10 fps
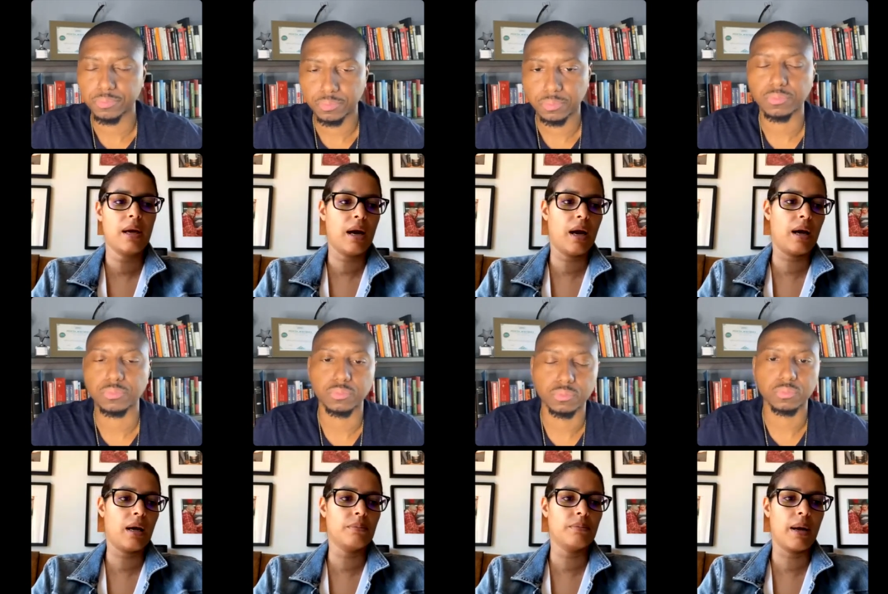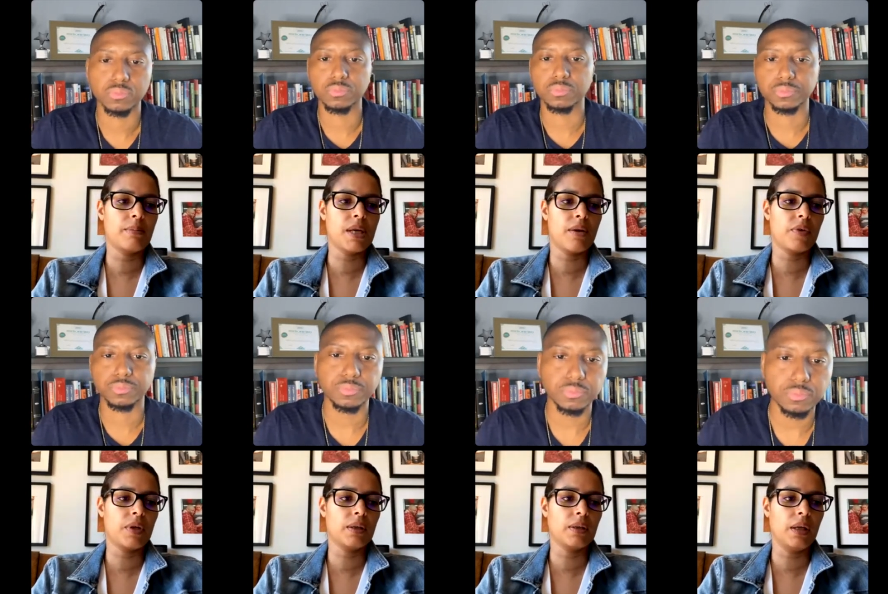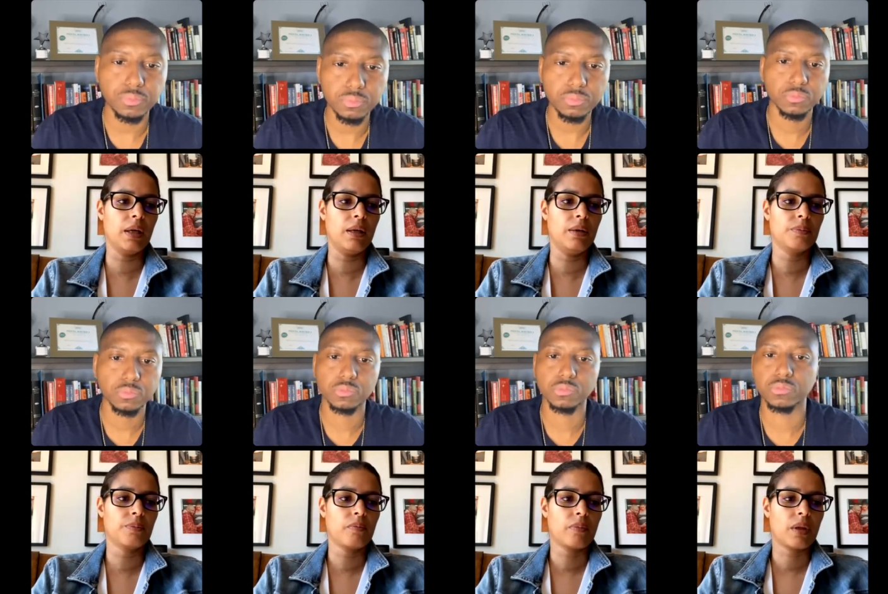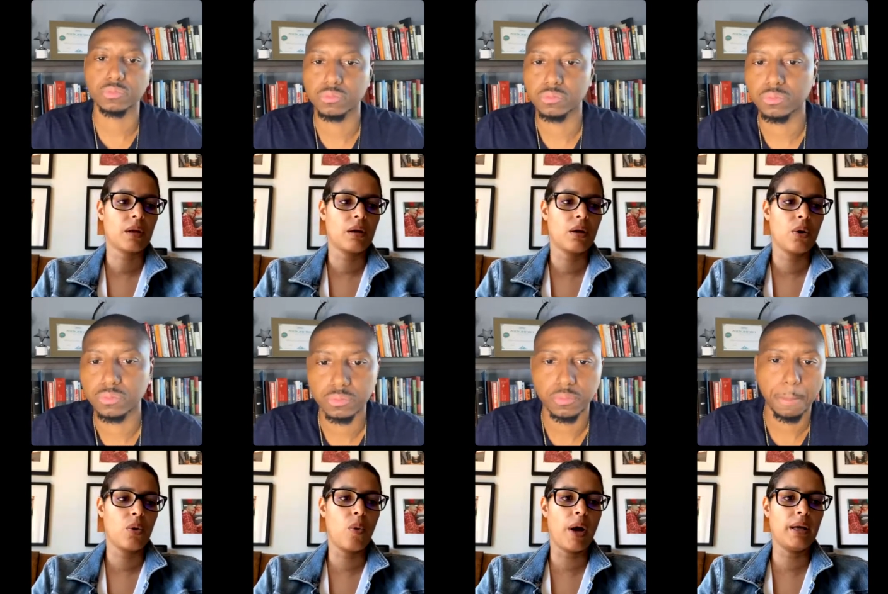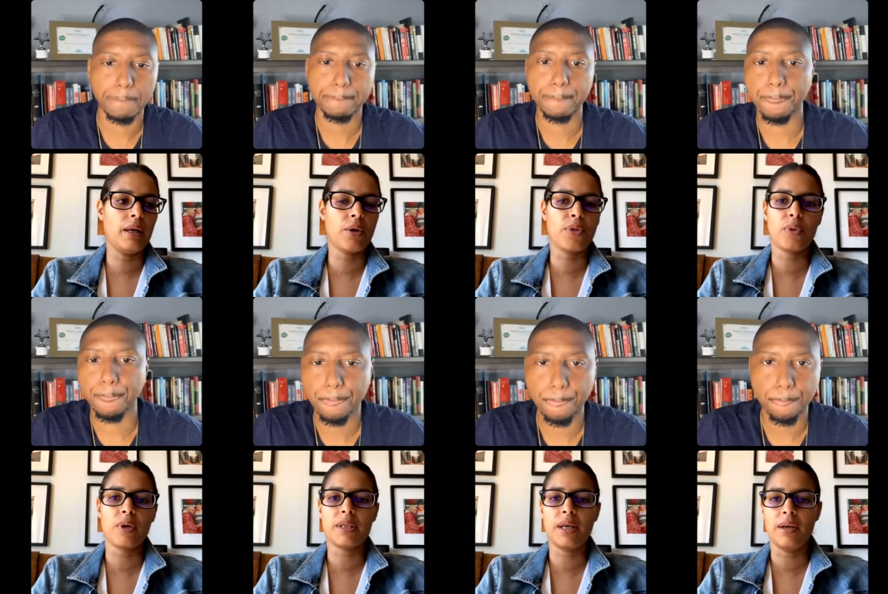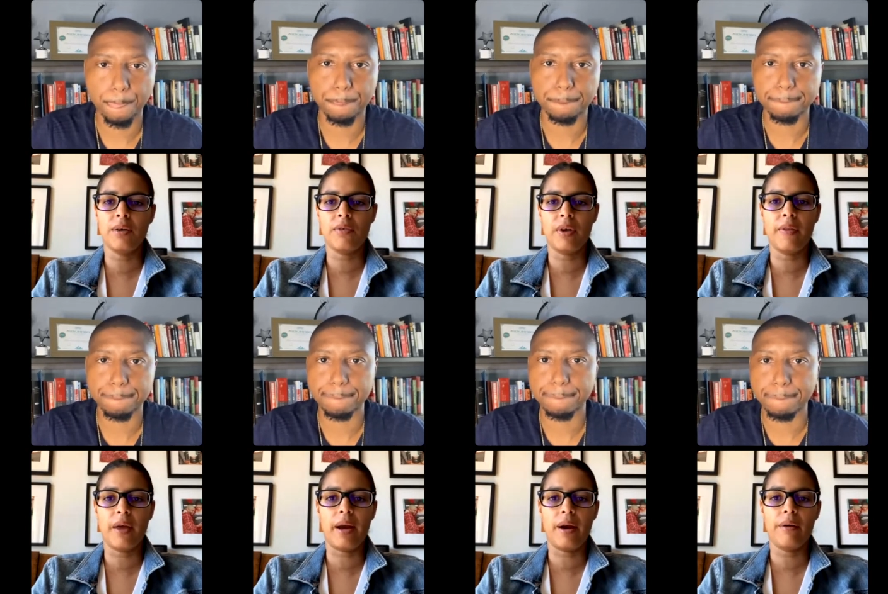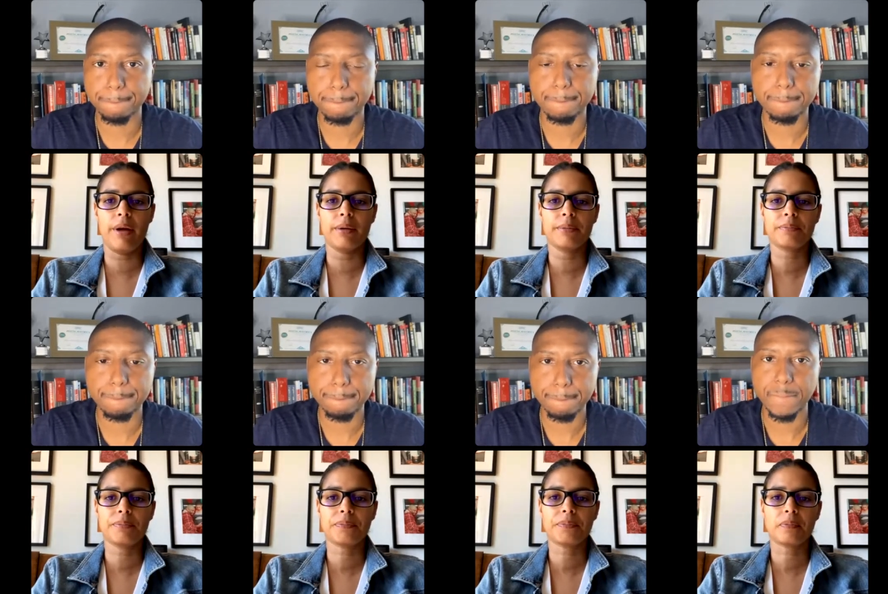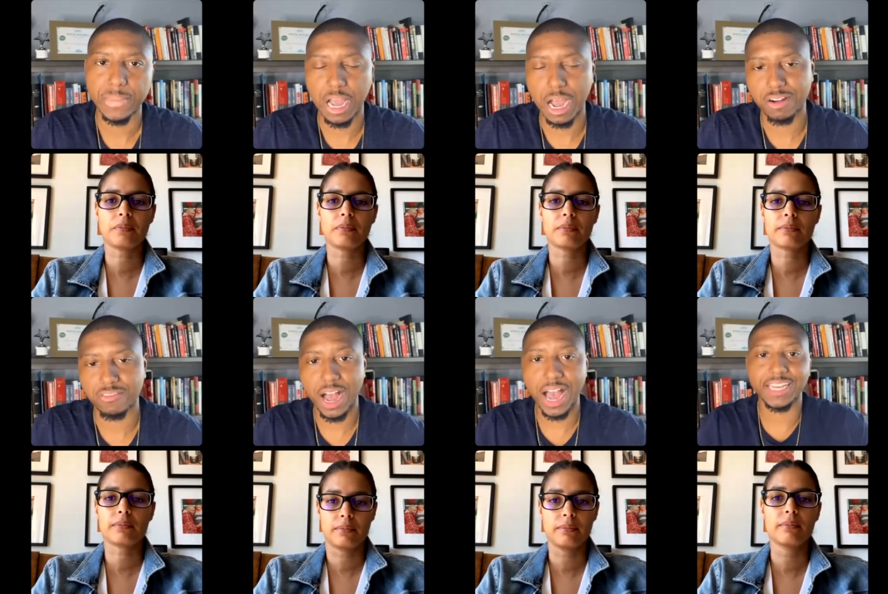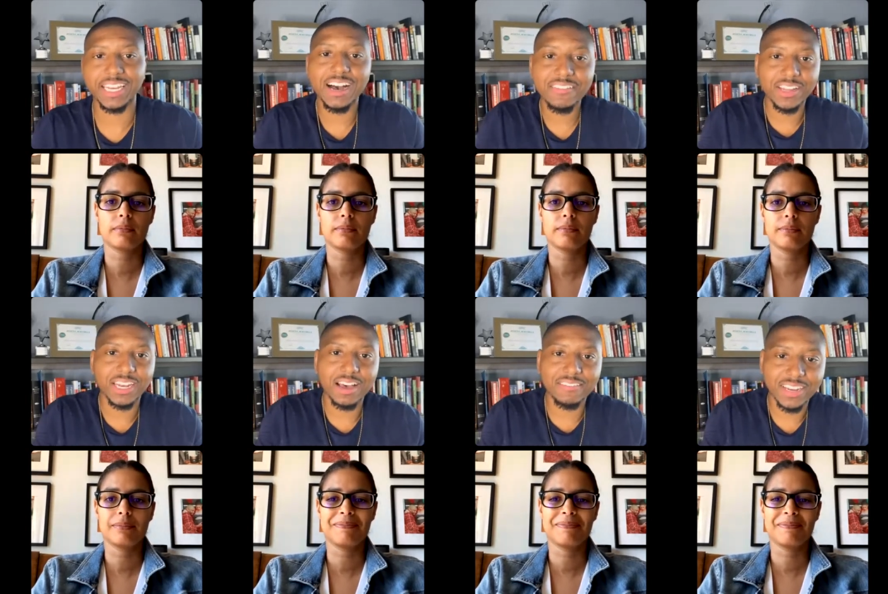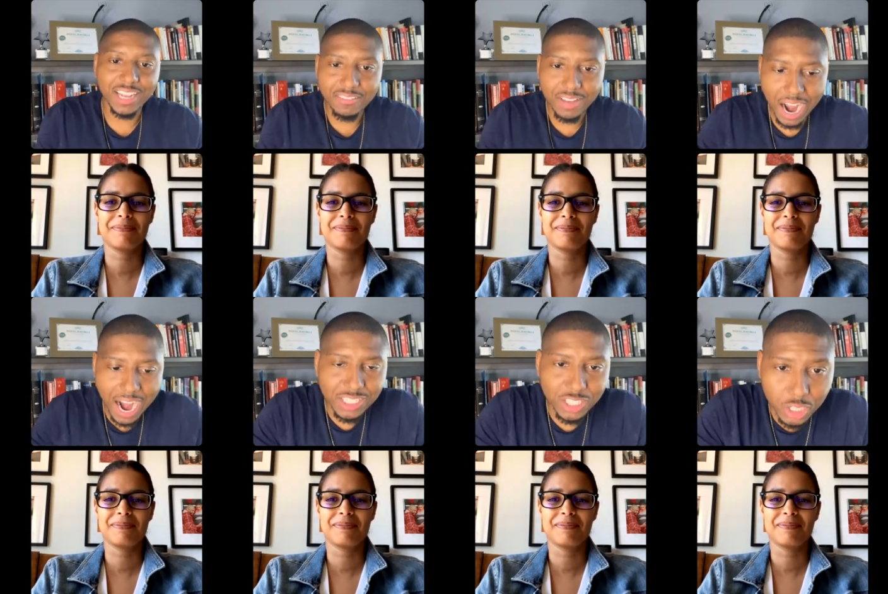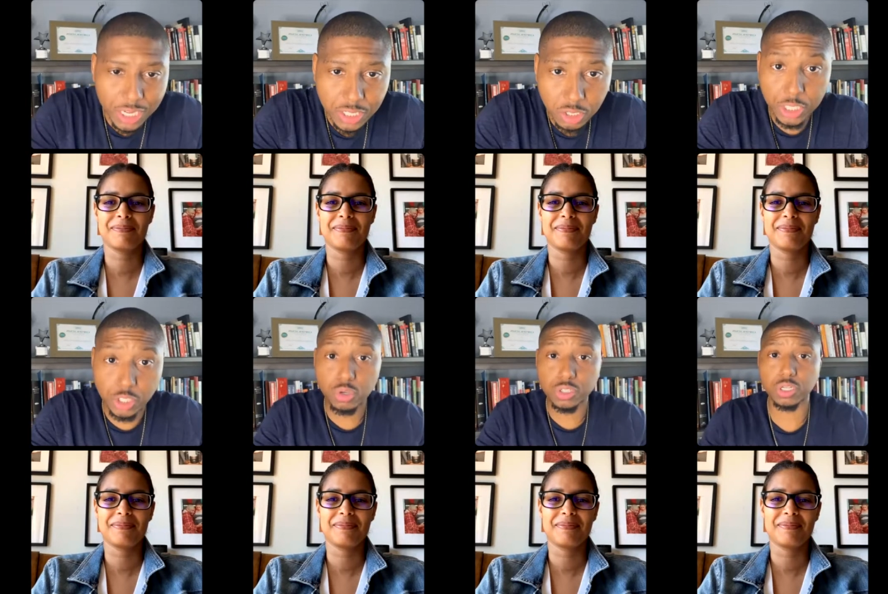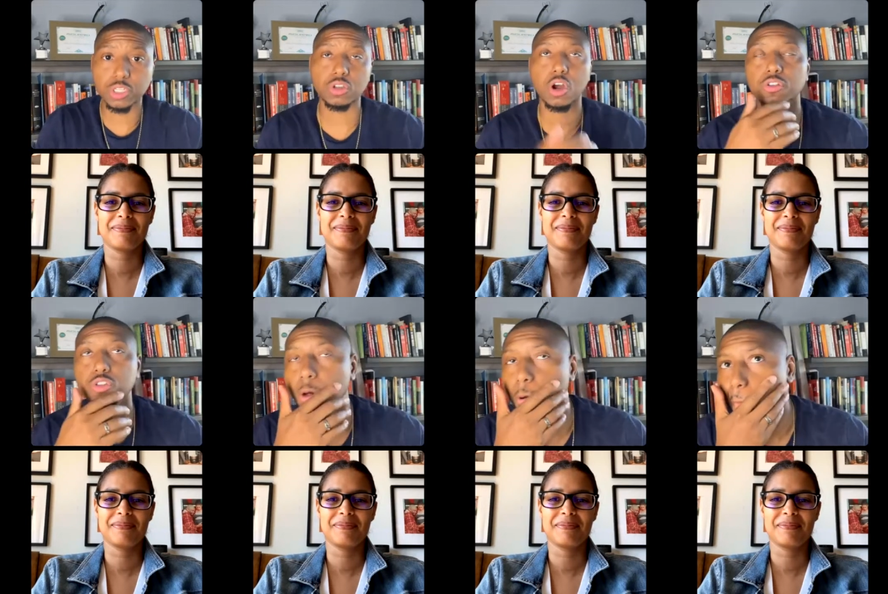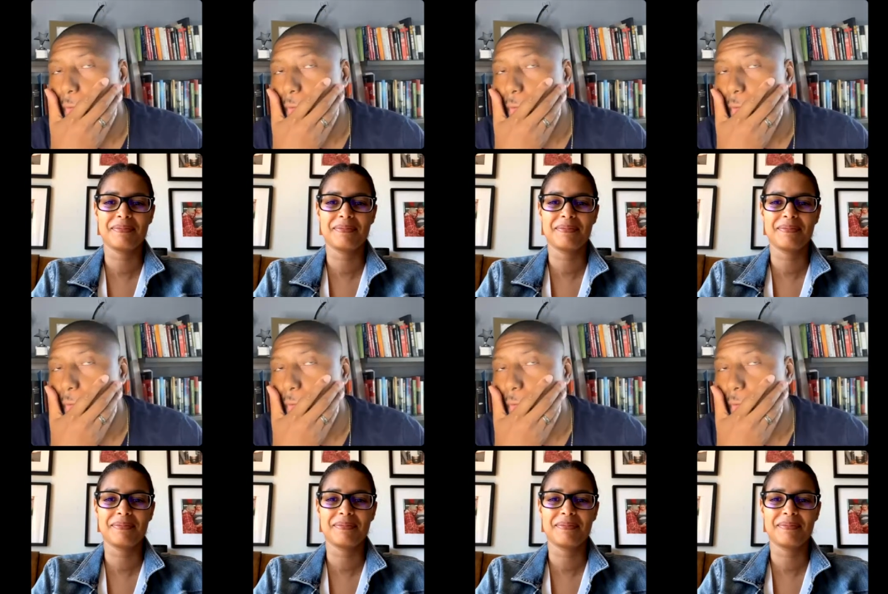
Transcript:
Speaker 1: I'm definitely quite authoritative that area.
Speaker 2: All right, love it, love it, love it. All right, so let's do it. So let's start. So